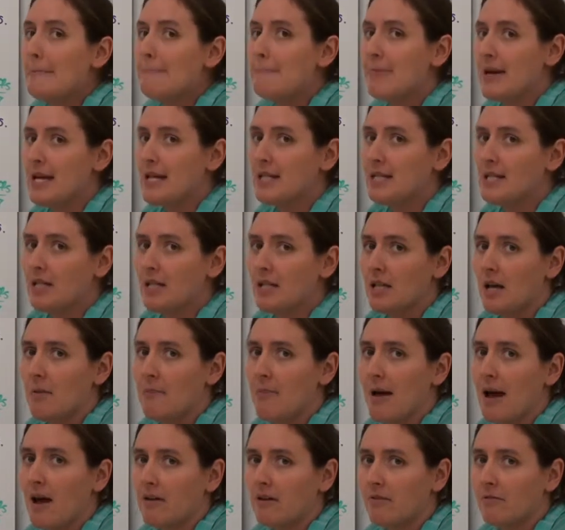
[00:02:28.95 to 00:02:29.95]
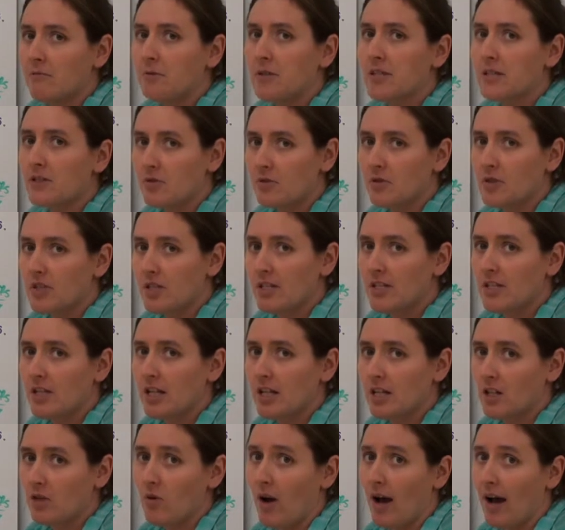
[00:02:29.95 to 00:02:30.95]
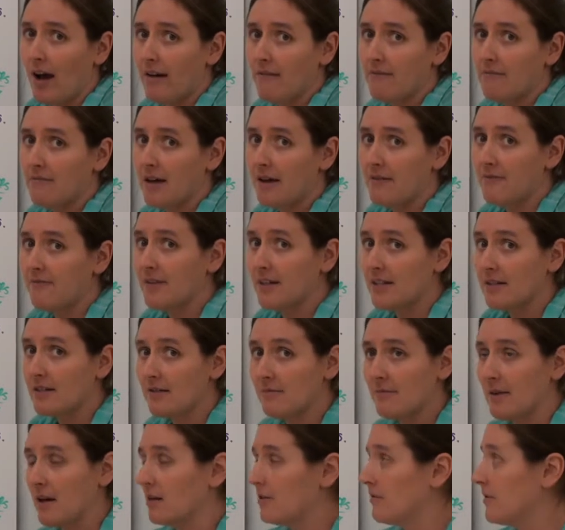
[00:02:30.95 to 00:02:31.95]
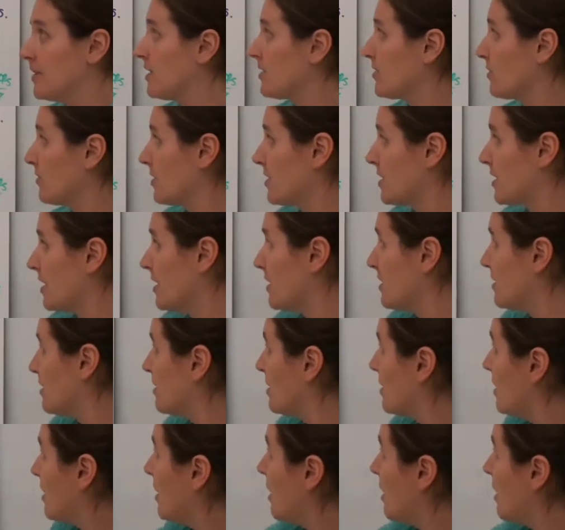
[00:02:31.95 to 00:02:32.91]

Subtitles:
based on the amount of resources that you have, that fixed amount of resources.